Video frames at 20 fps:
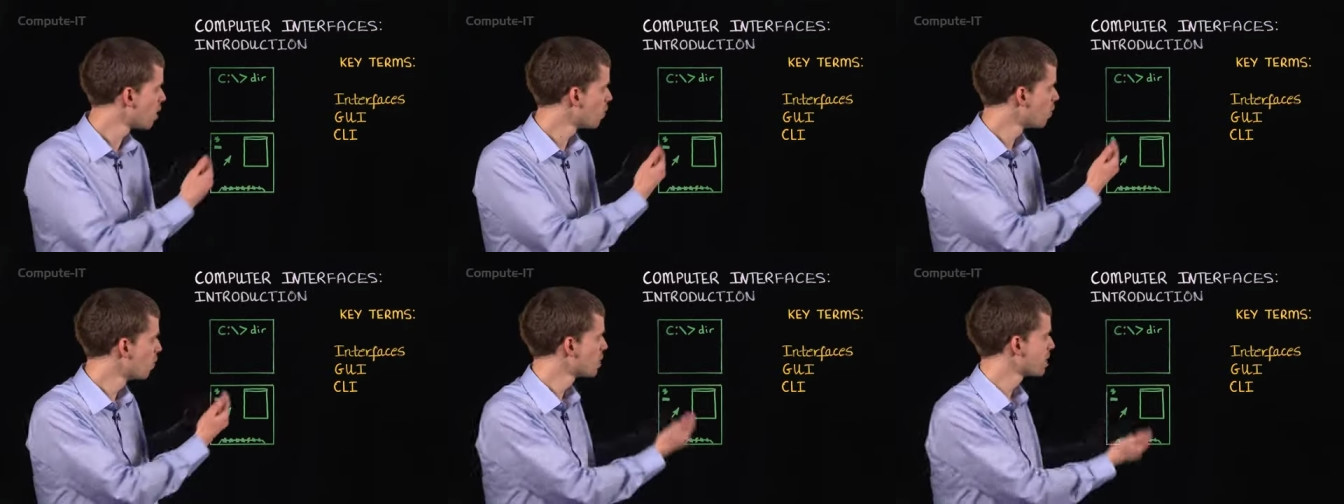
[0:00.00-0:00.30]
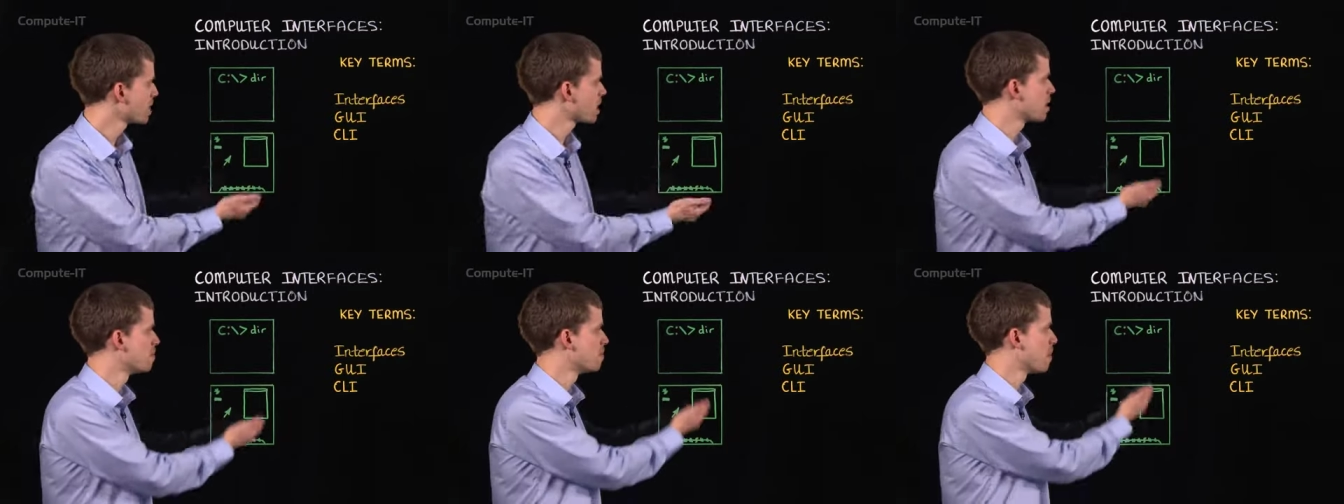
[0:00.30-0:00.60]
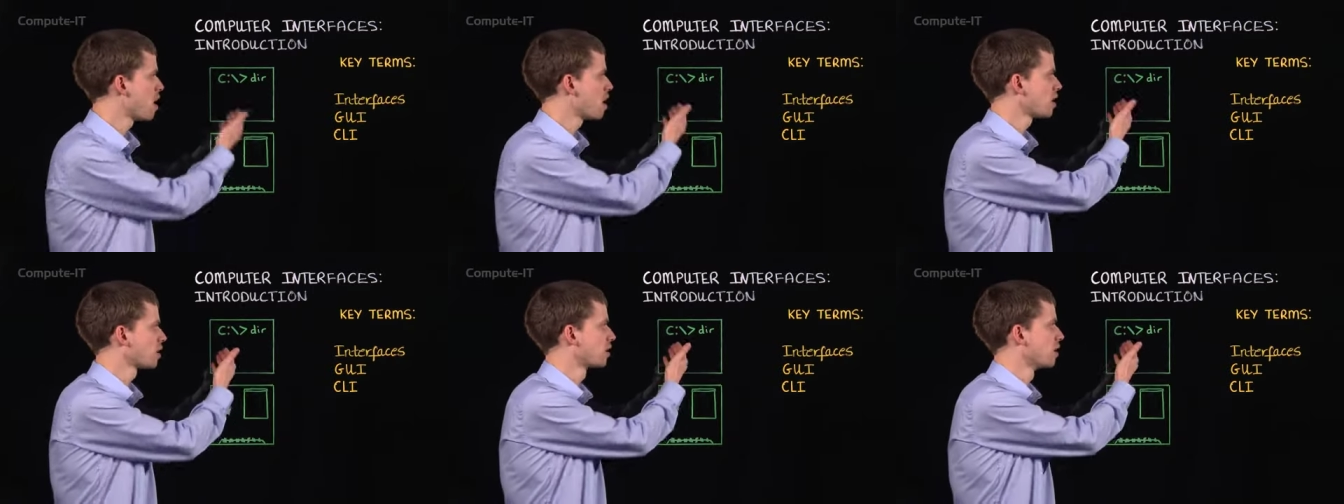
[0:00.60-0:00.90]
With a
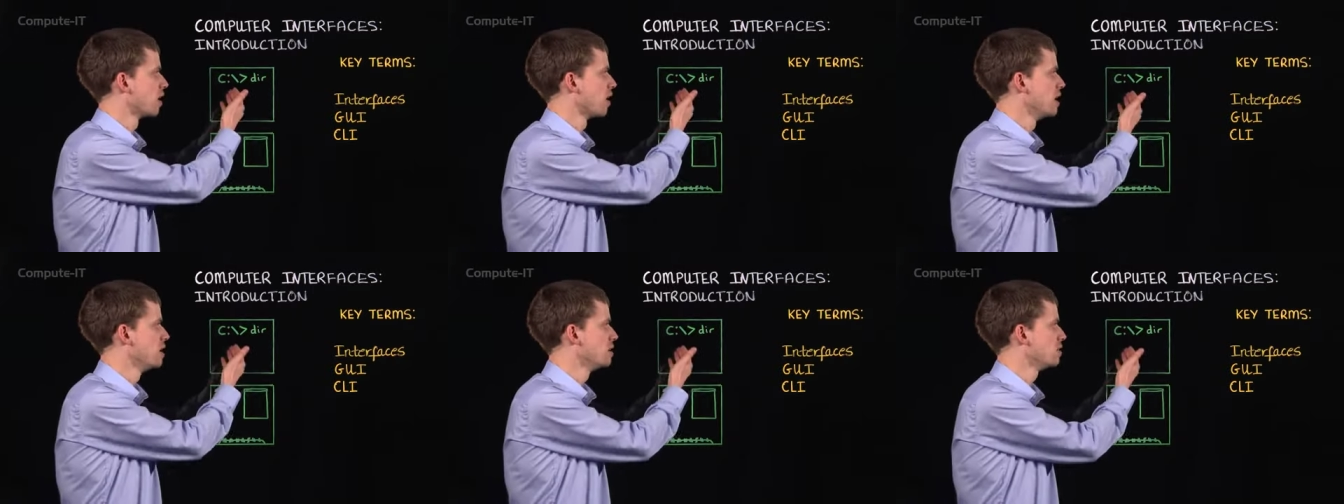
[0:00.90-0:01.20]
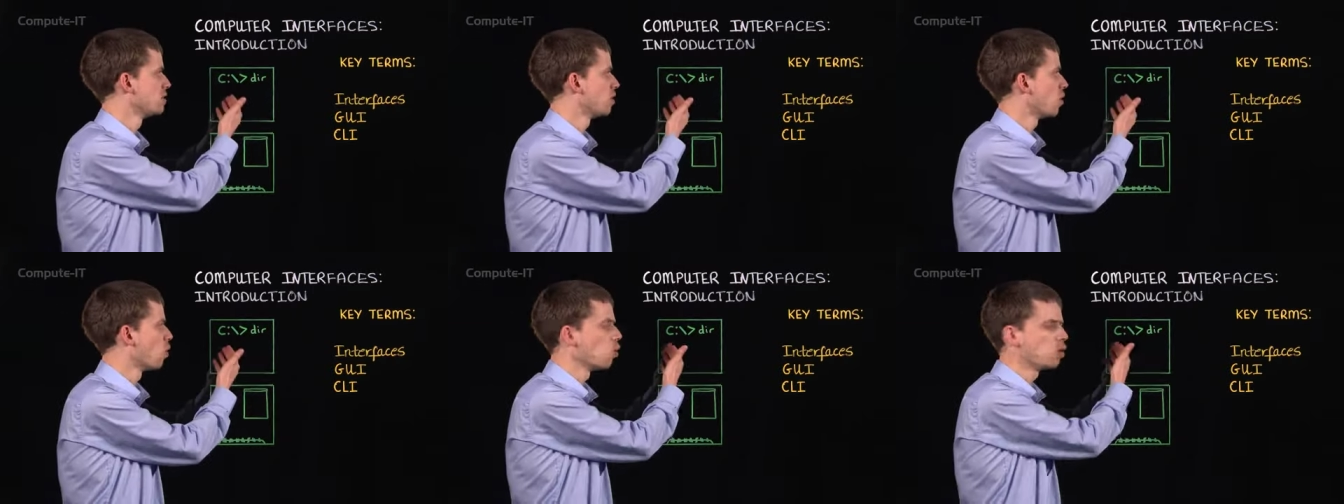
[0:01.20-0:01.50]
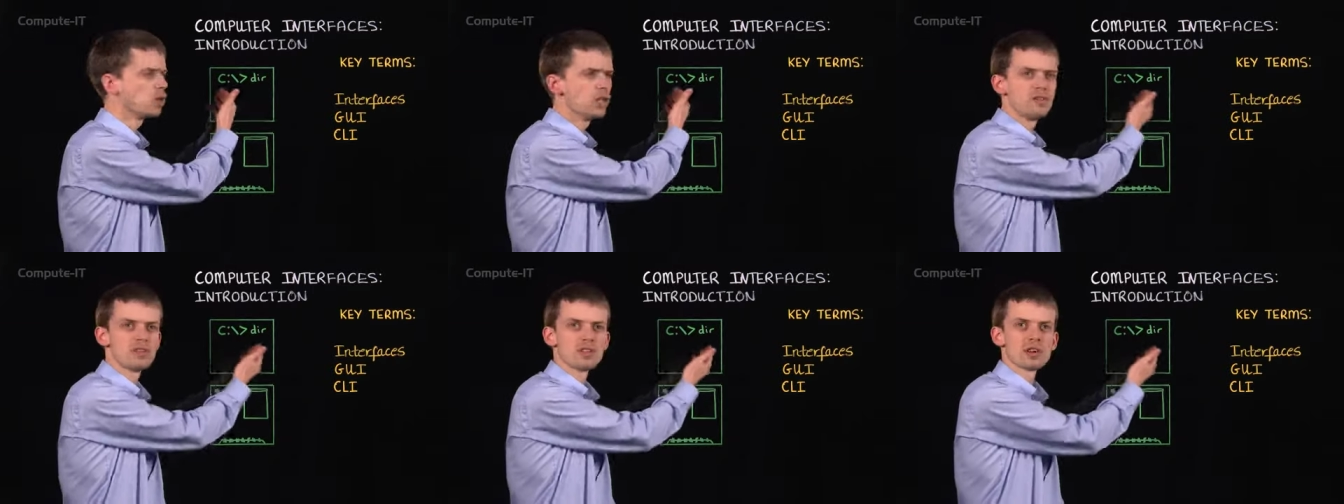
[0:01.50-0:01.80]
command line,
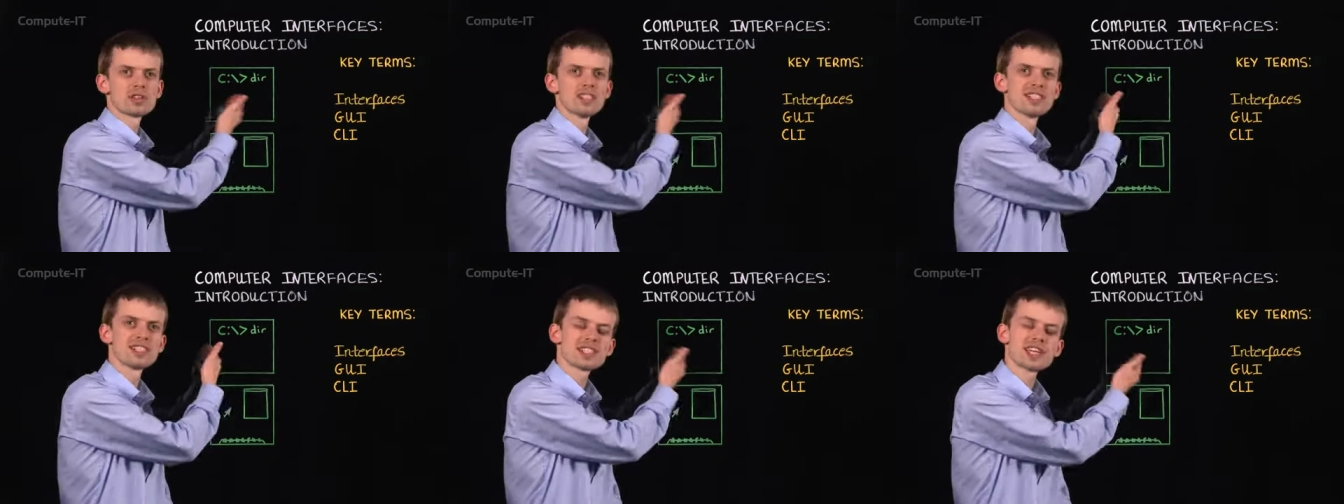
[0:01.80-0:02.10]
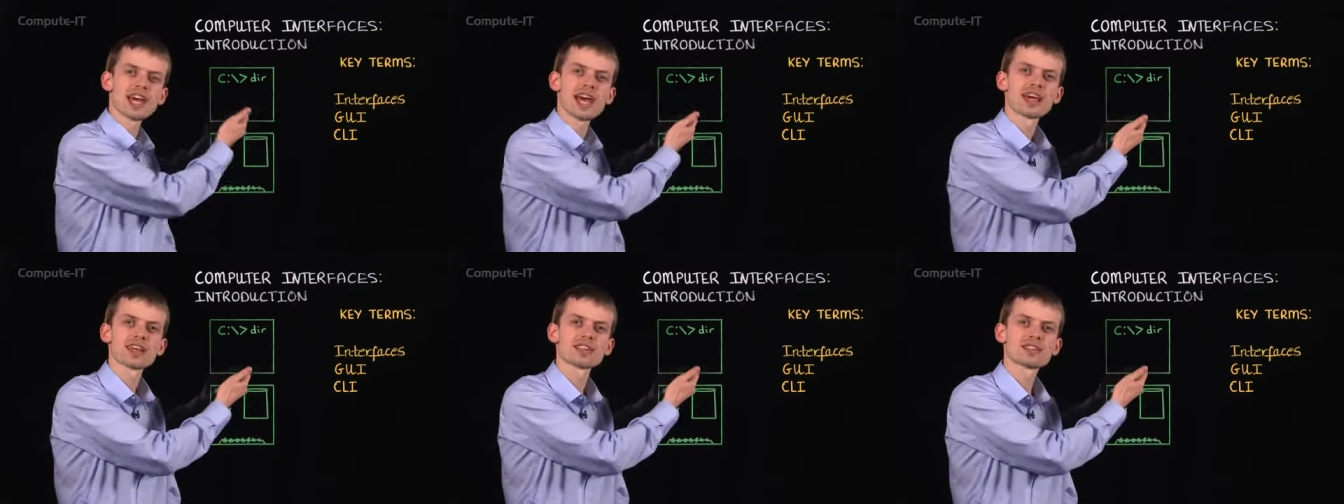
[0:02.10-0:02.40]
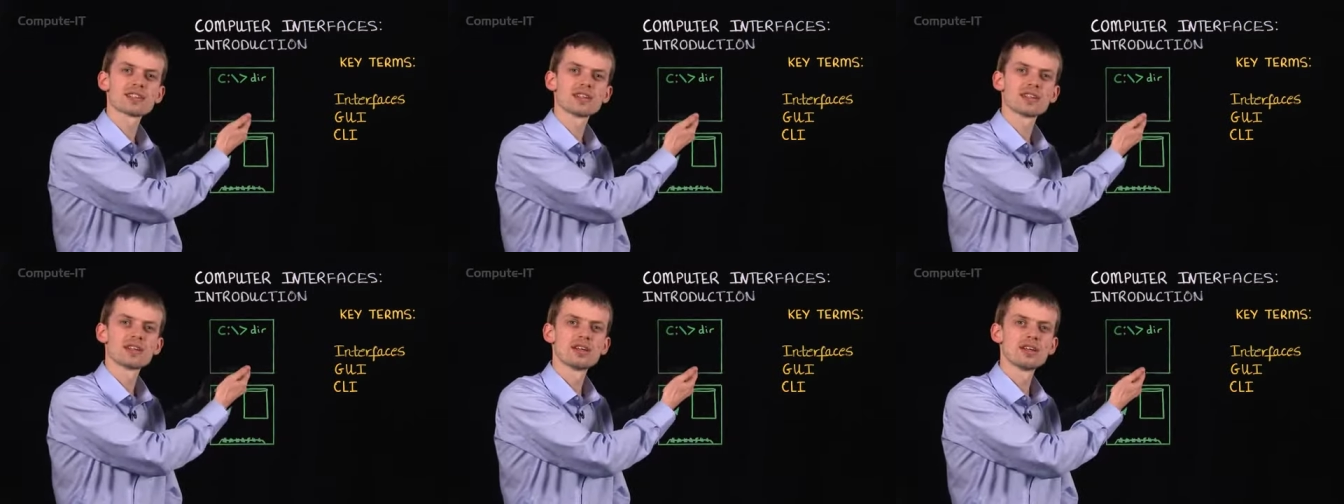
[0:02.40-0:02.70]
all you've got is
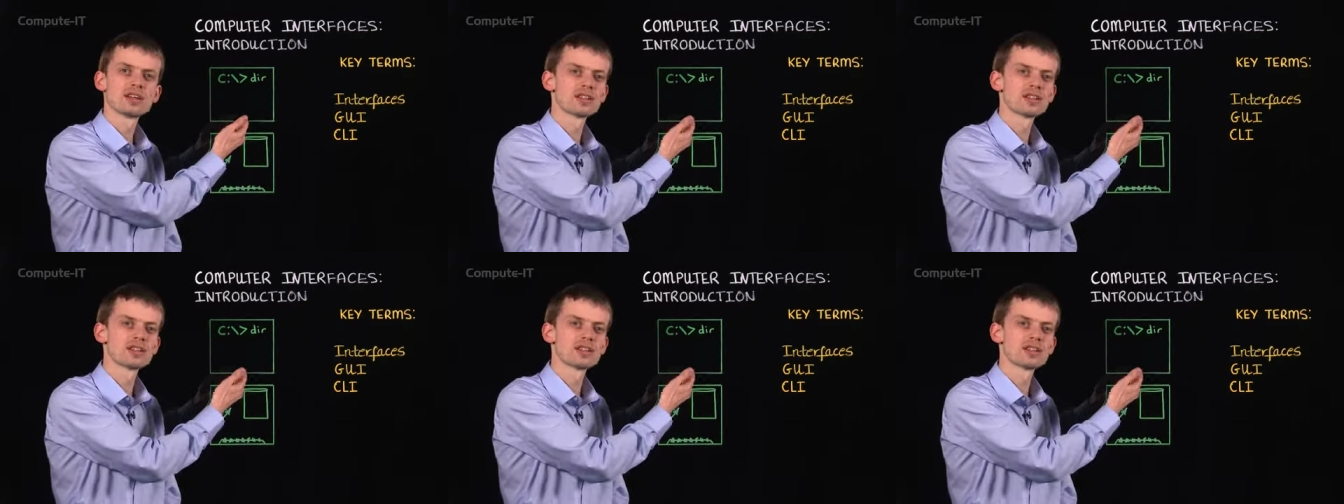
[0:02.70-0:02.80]
text.